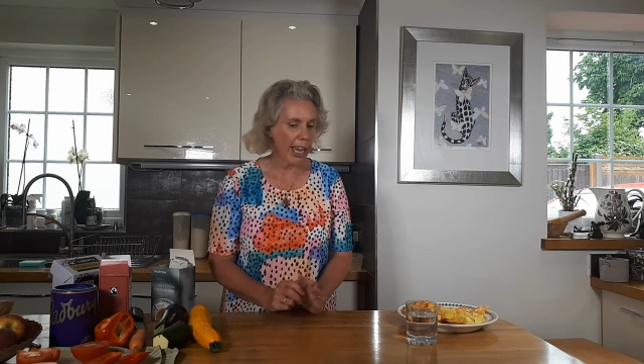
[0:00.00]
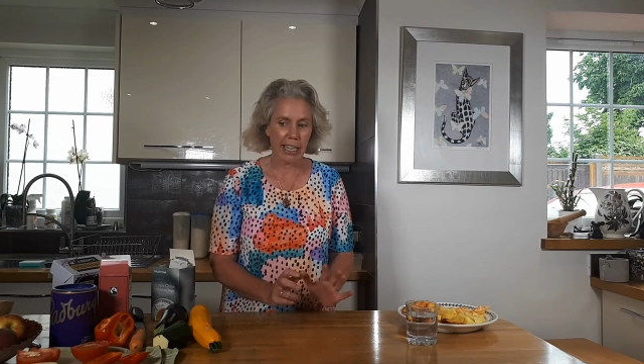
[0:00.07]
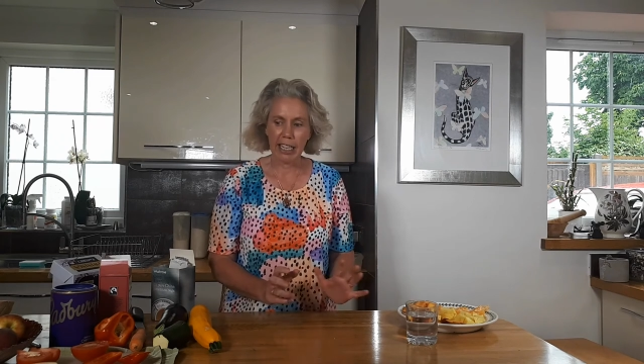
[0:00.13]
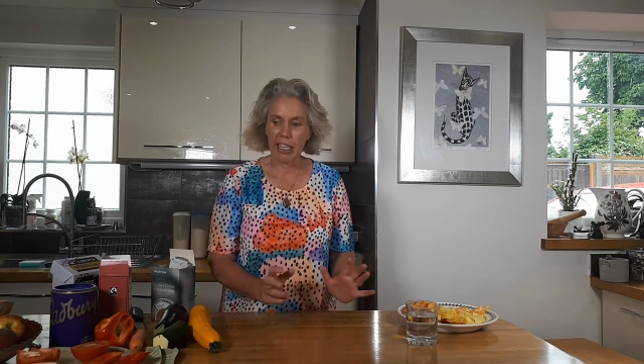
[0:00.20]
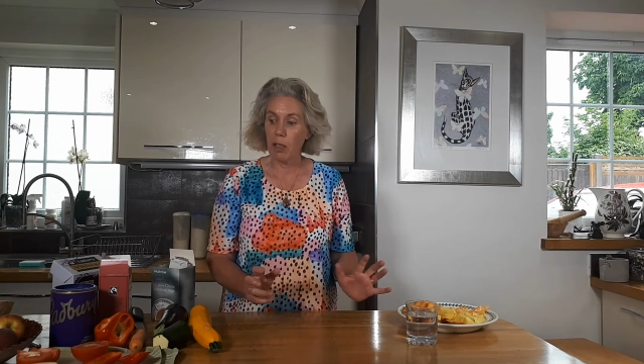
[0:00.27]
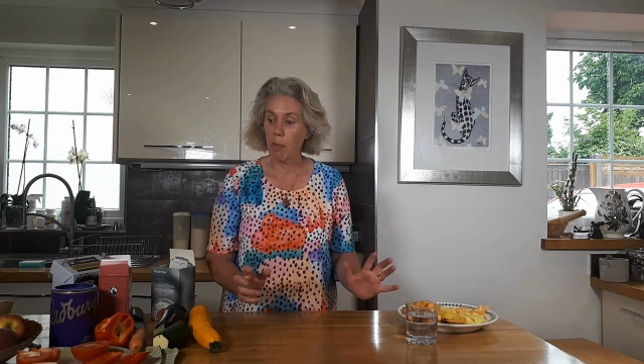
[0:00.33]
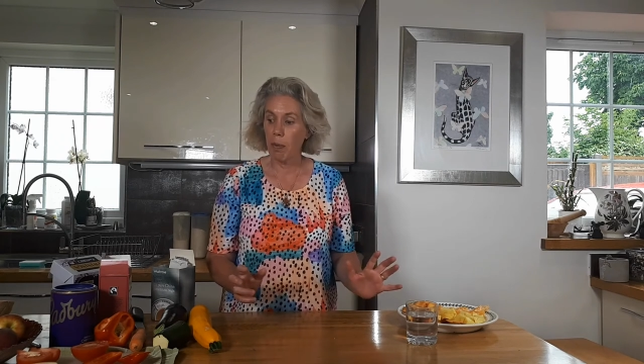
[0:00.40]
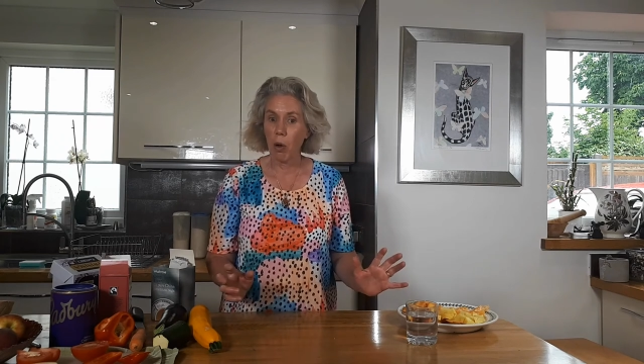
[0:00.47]

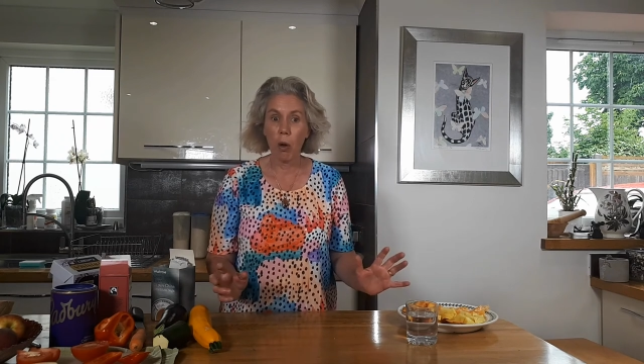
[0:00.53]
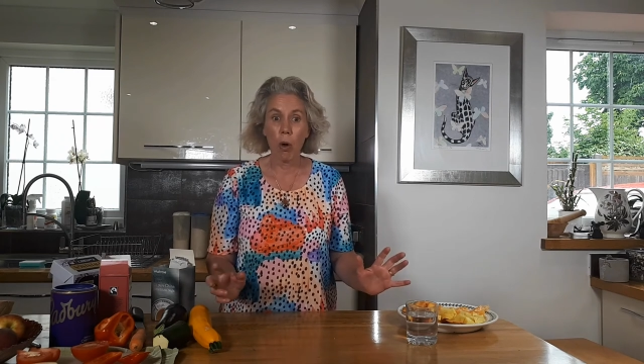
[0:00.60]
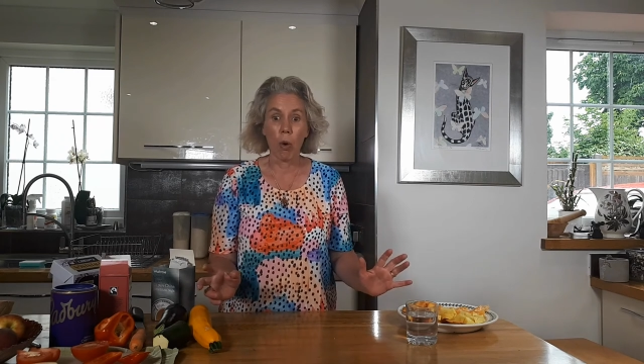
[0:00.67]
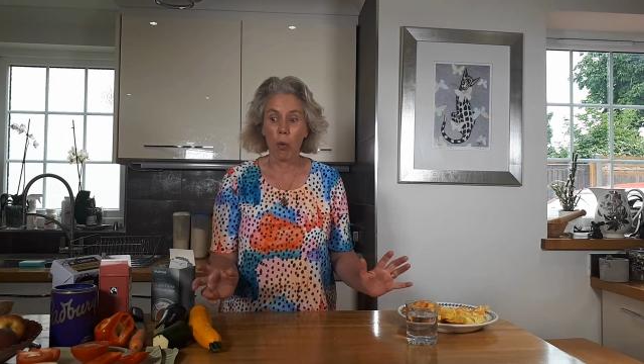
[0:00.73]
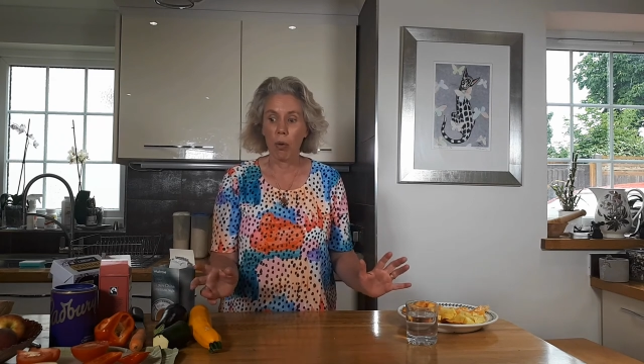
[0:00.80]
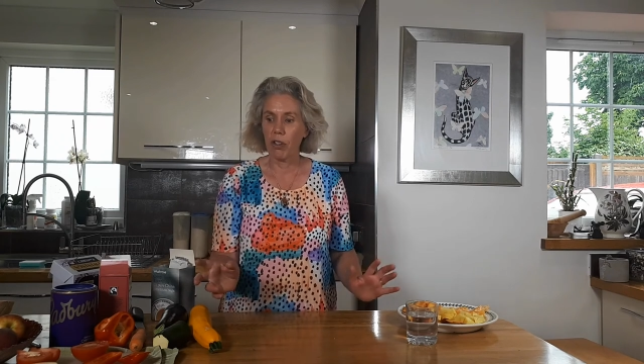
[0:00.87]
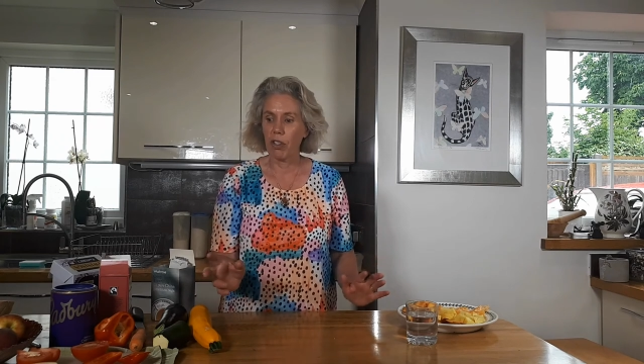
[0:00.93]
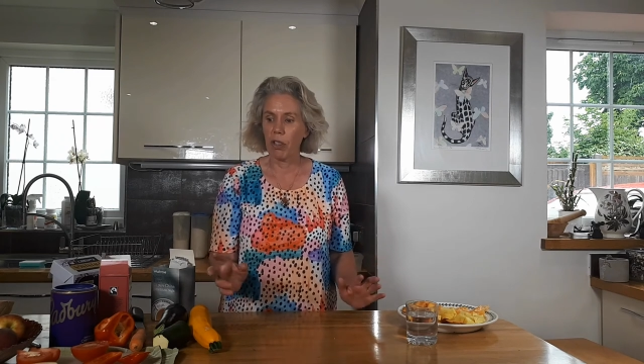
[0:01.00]
explore
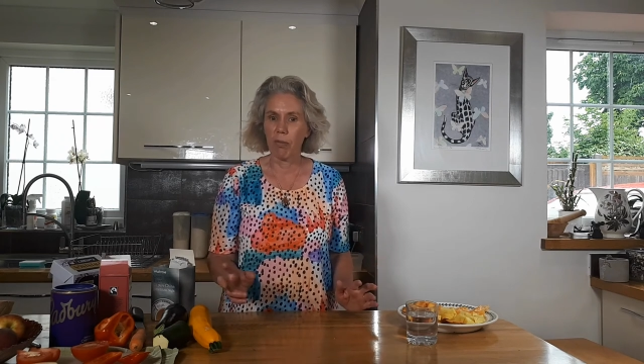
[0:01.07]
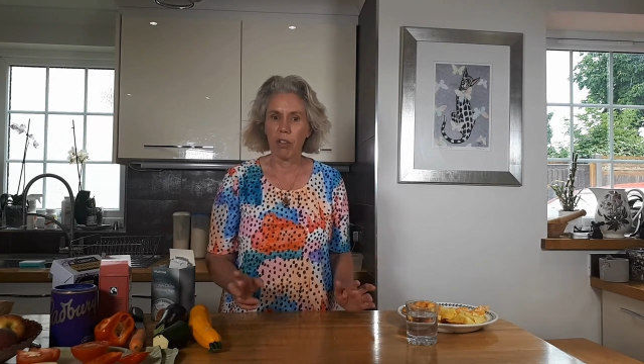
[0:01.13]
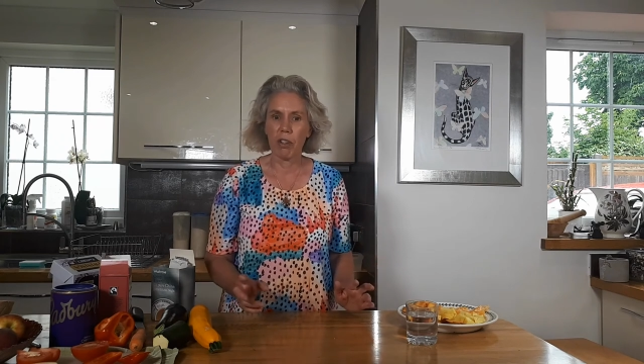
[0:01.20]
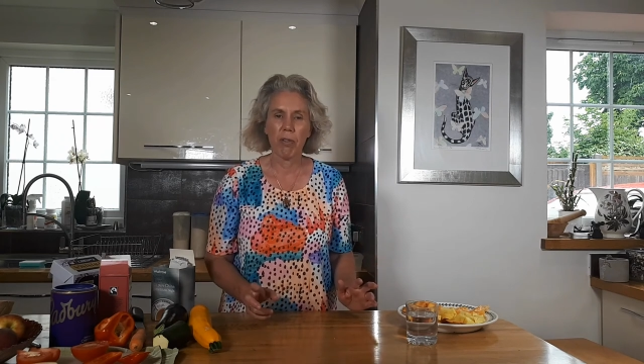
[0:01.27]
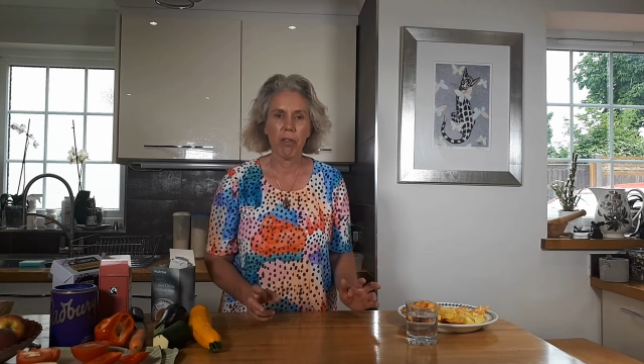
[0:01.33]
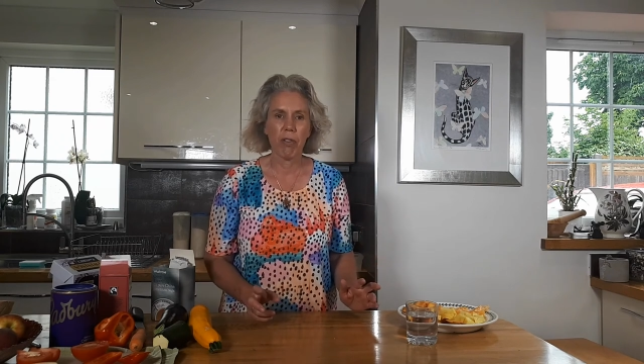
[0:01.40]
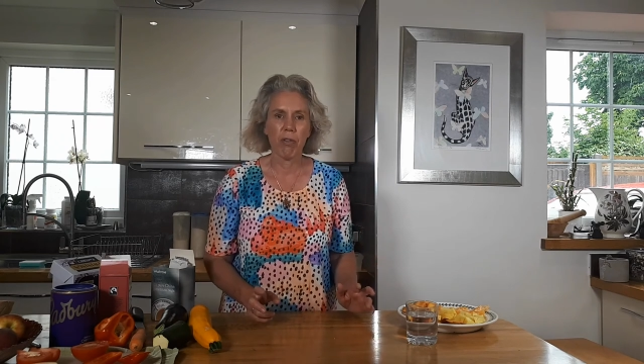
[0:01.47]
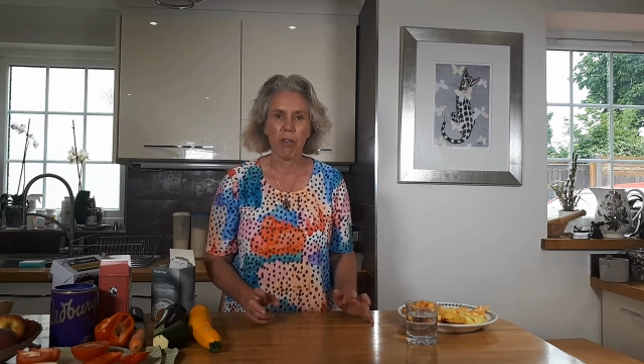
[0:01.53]
with some
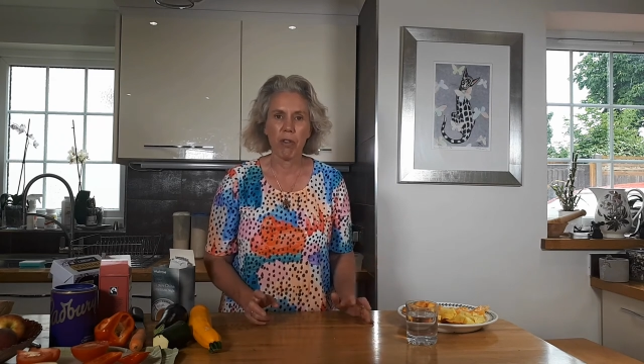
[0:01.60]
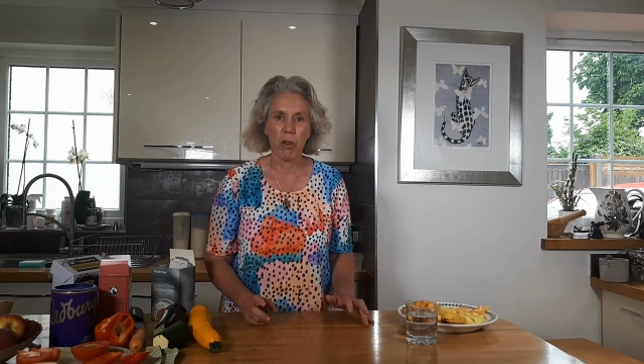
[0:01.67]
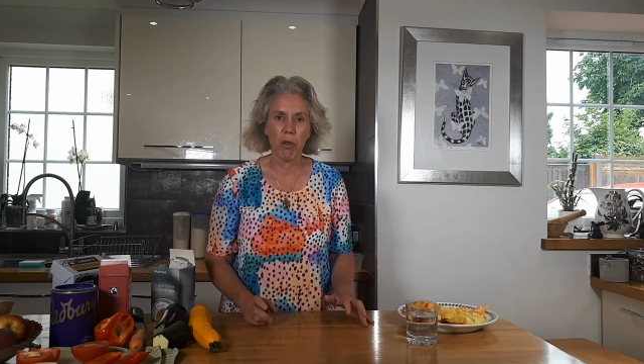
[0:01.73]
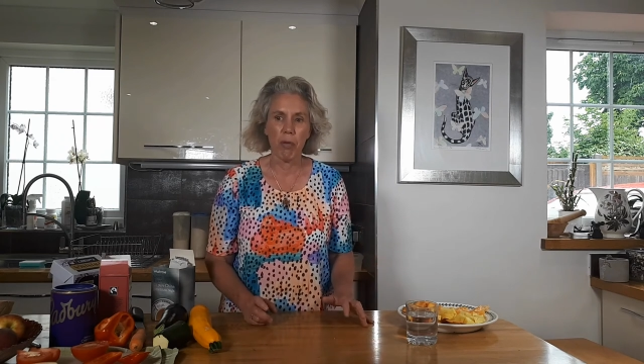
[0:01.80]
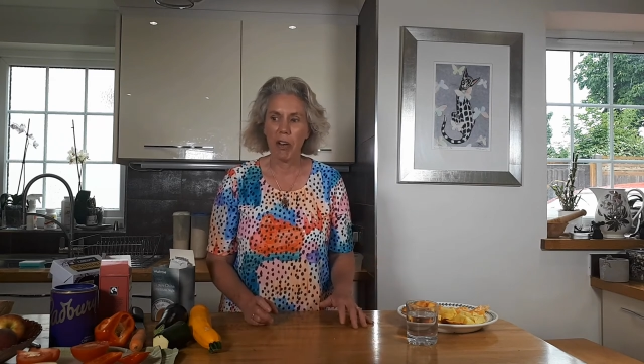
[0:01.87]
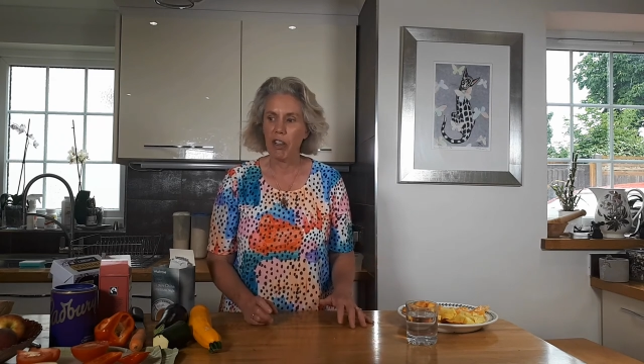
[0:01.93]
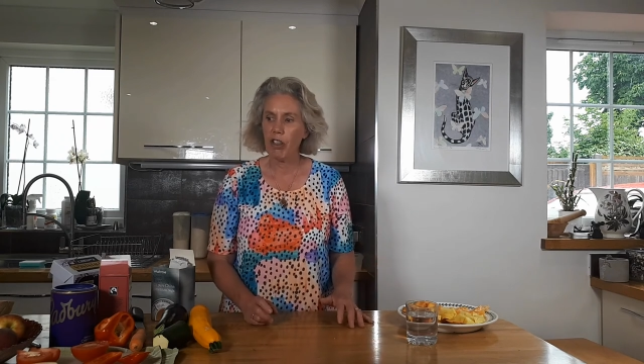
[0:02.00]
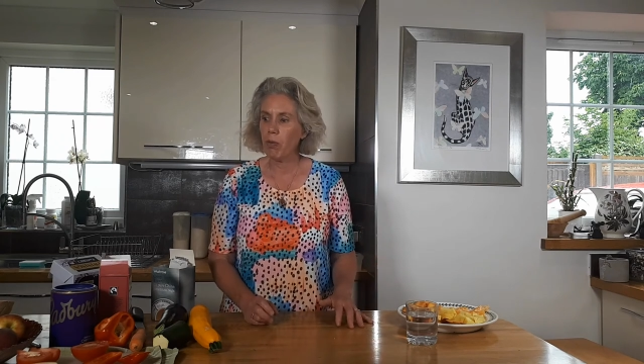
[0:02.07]
different fruit and
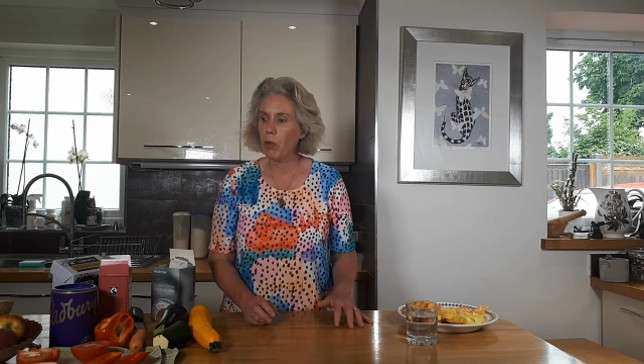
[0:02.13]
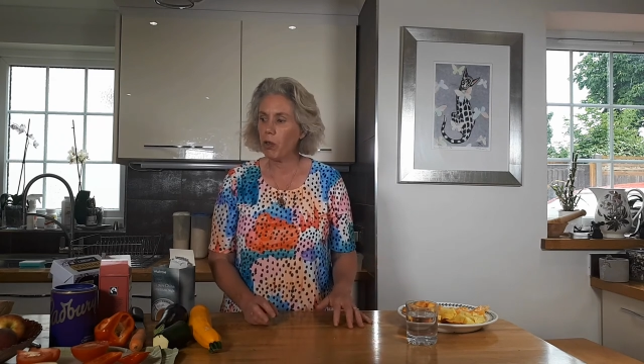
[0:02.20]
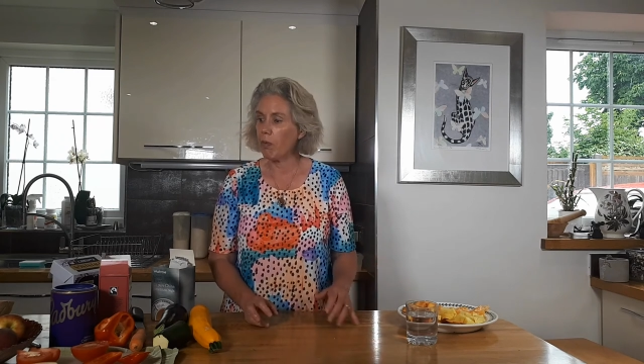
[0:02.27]
vegetables,